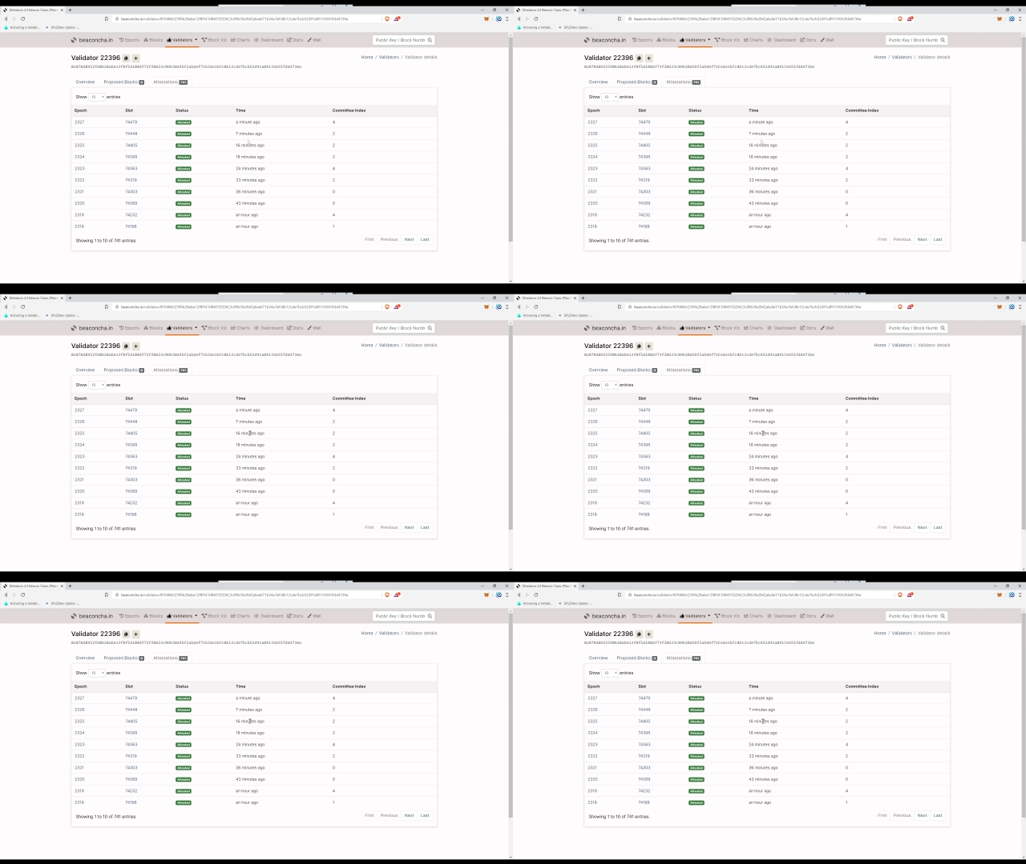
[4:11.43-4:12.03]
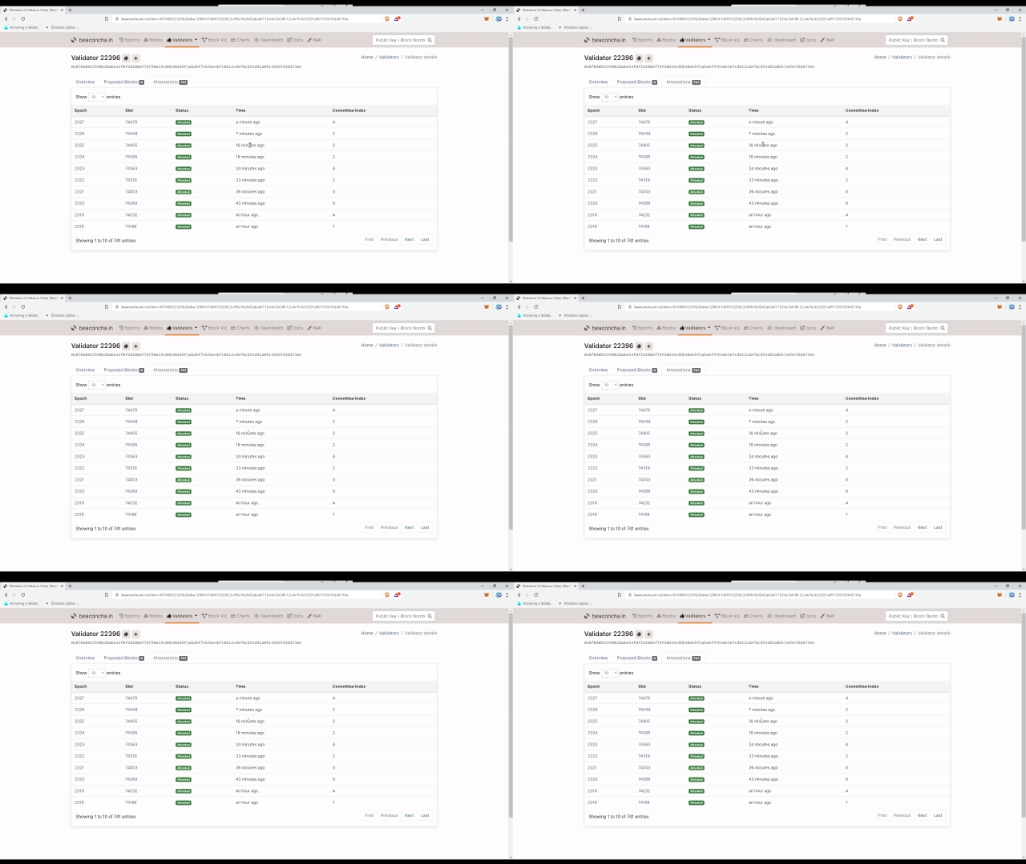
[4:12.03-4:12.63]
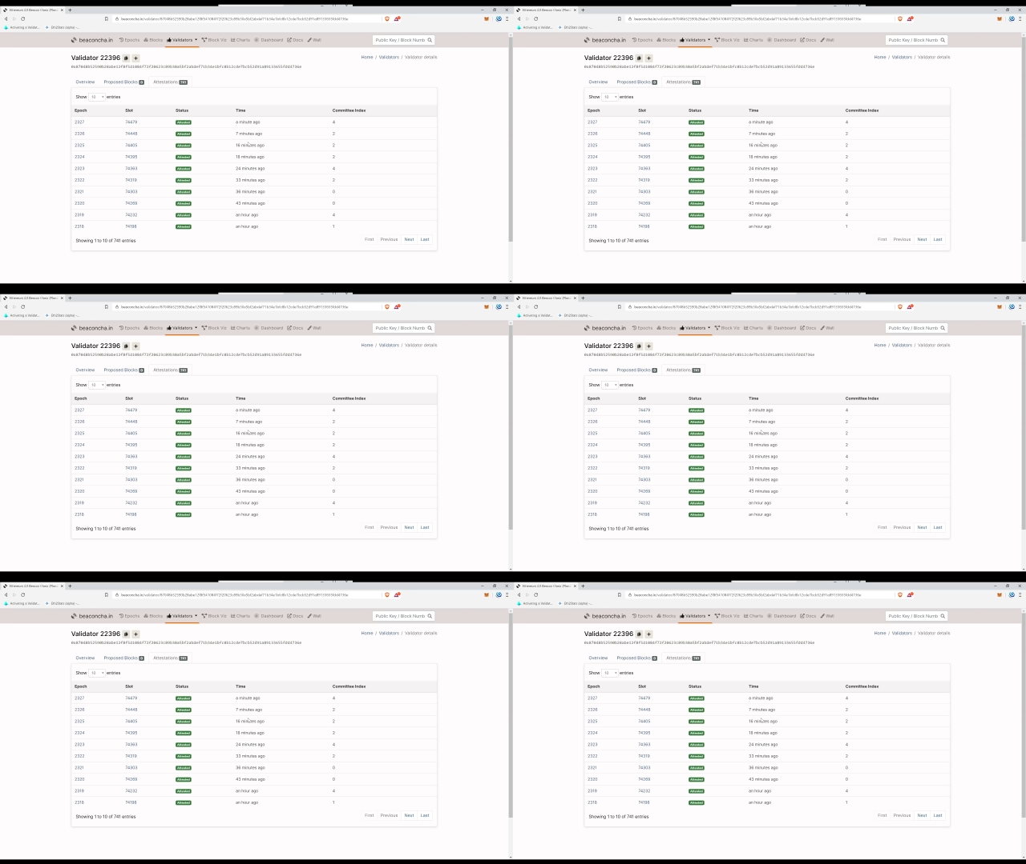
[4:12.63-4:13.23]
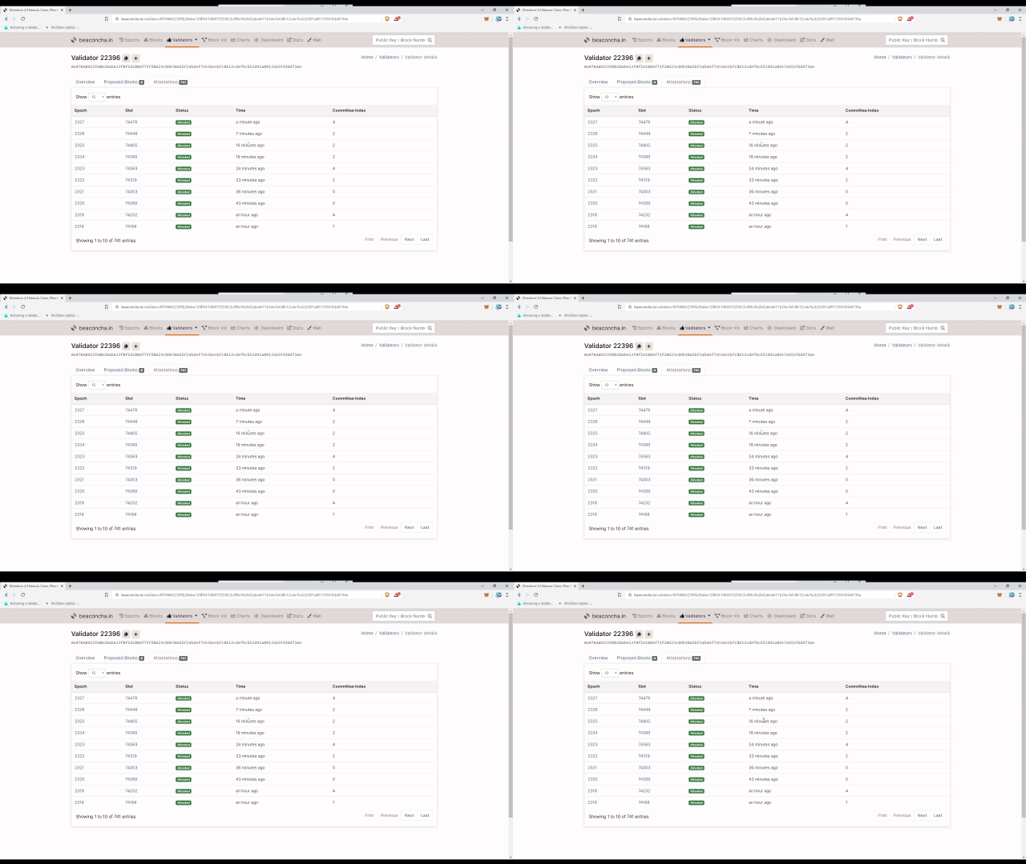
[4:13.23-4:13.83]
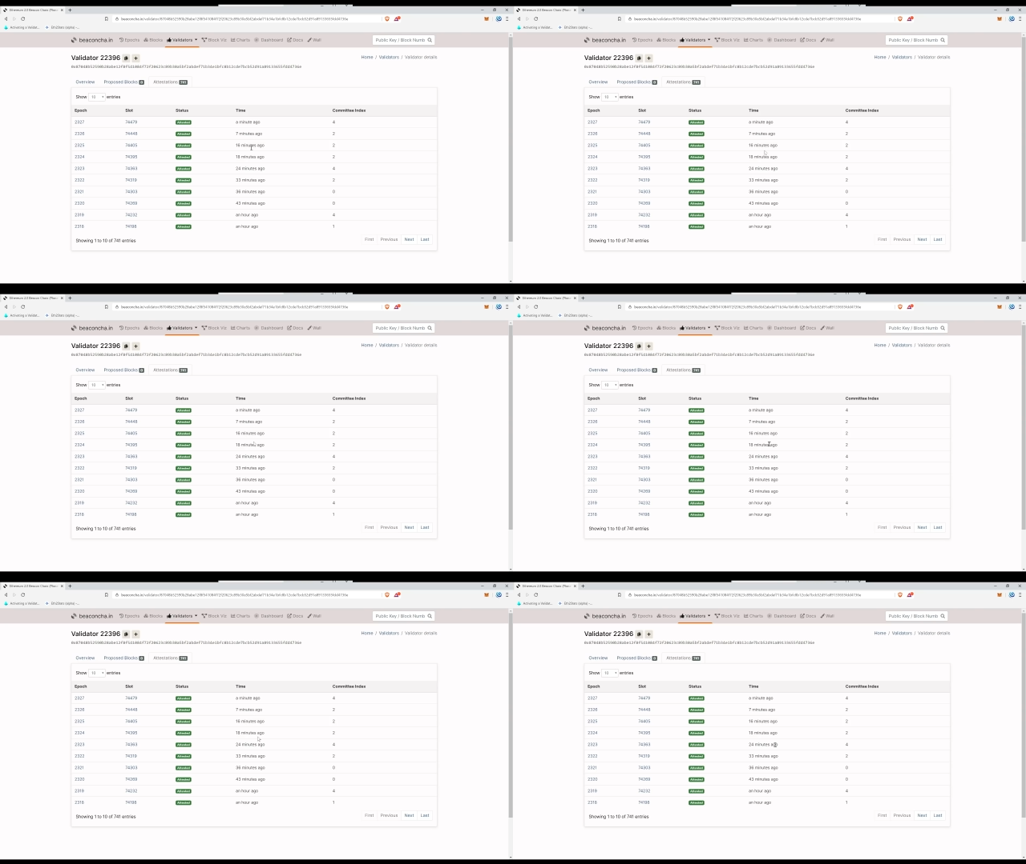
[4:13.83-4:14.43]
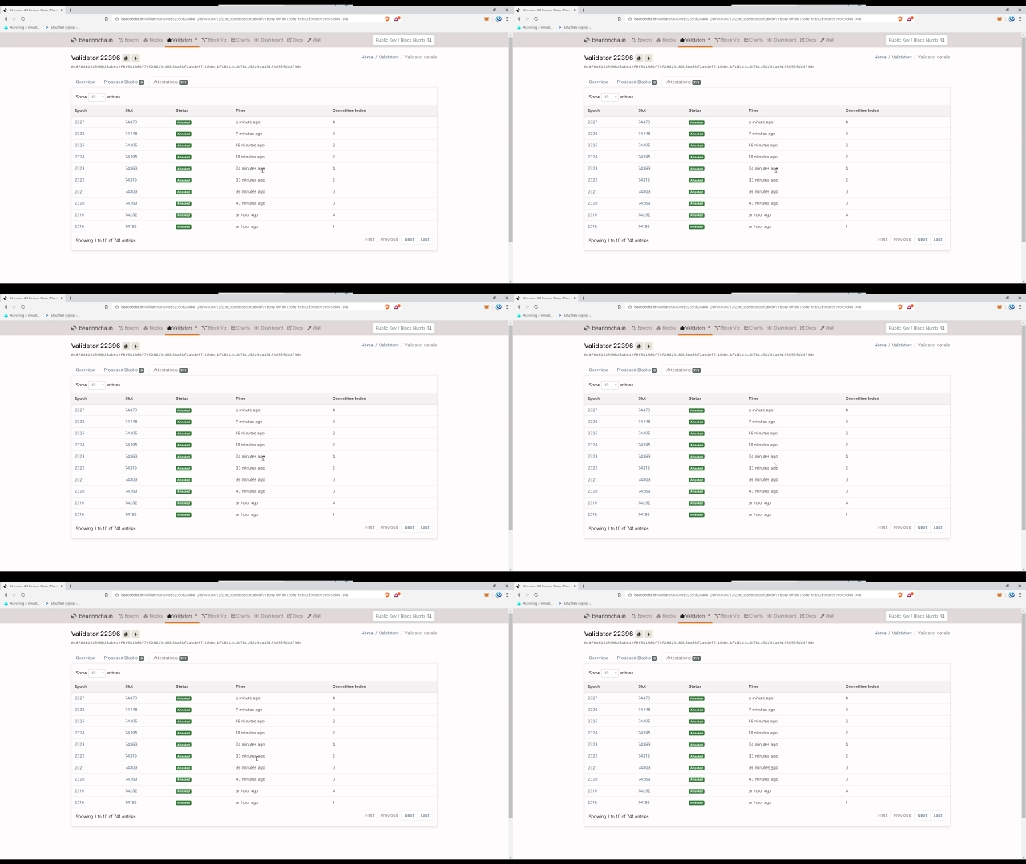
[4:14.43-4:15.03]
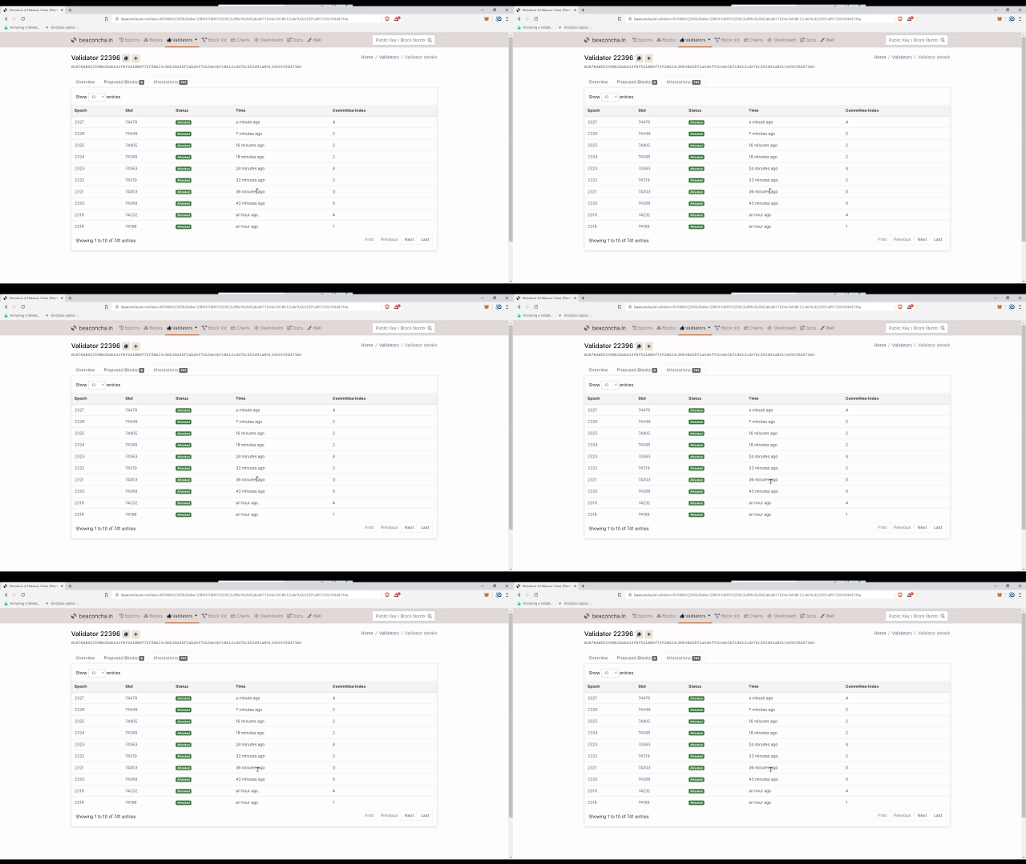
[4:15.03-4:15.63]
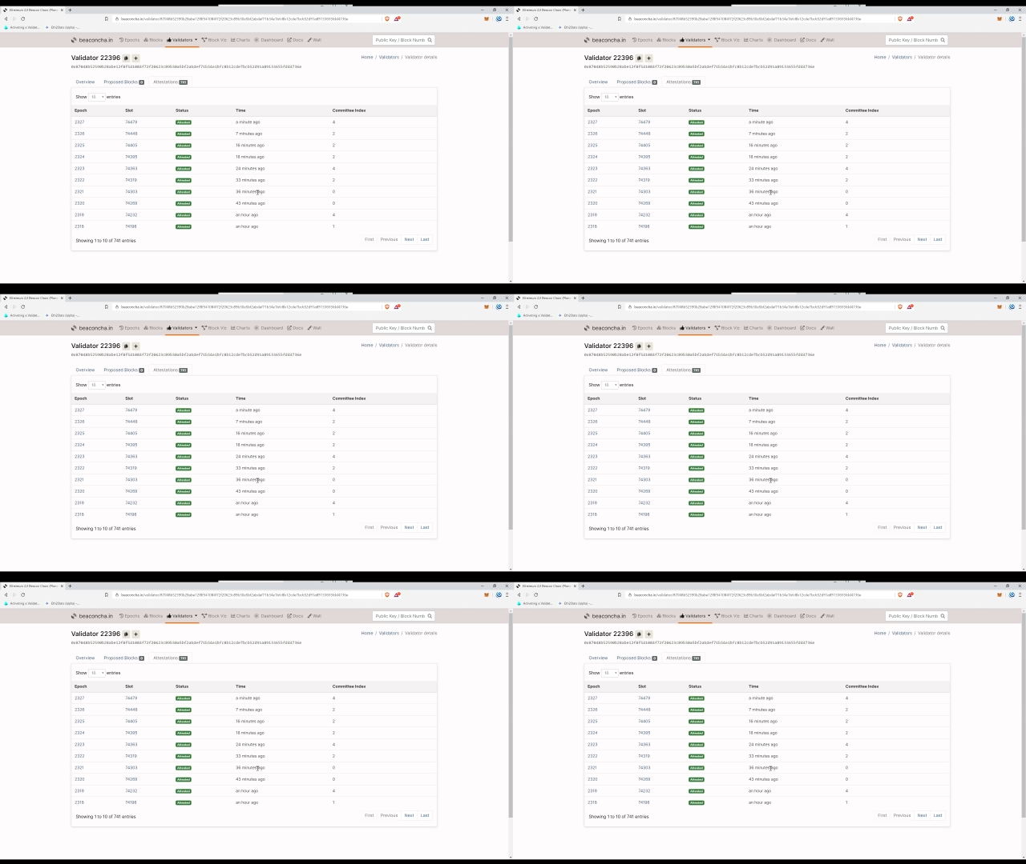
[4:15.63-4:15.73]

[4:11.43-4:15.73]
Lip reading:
No face is visible, so there are no lips to read.